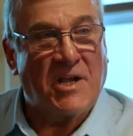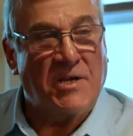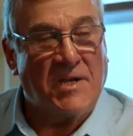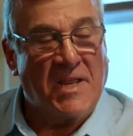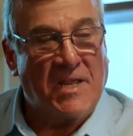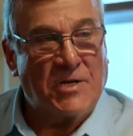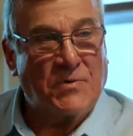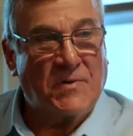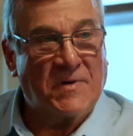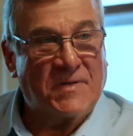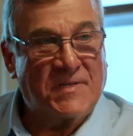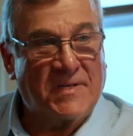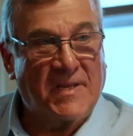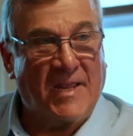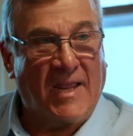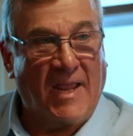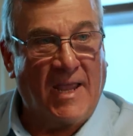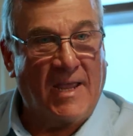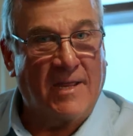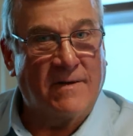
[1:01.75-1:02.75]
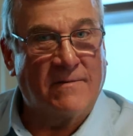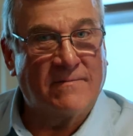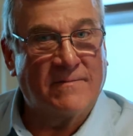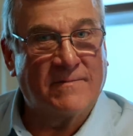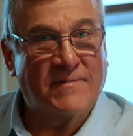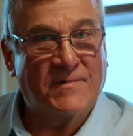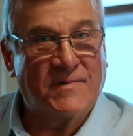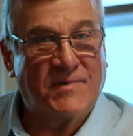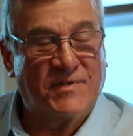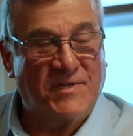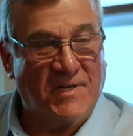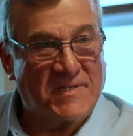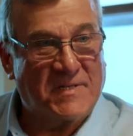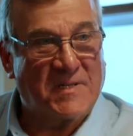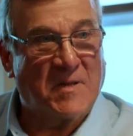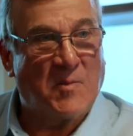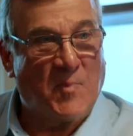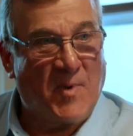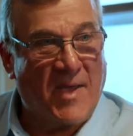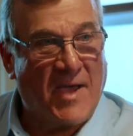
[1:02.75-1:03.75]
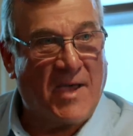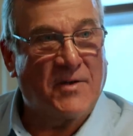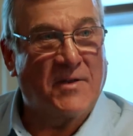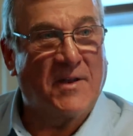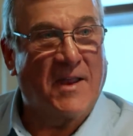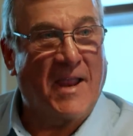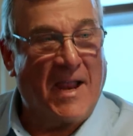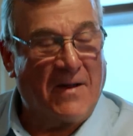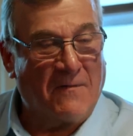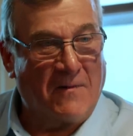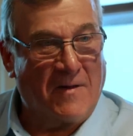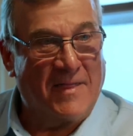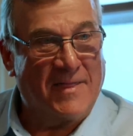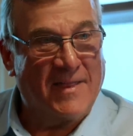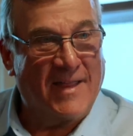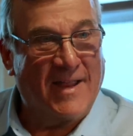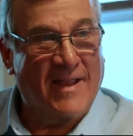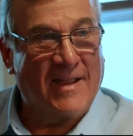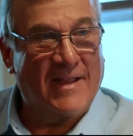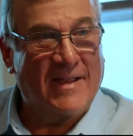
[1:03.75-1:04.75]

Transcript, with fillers: an interest in just about everything.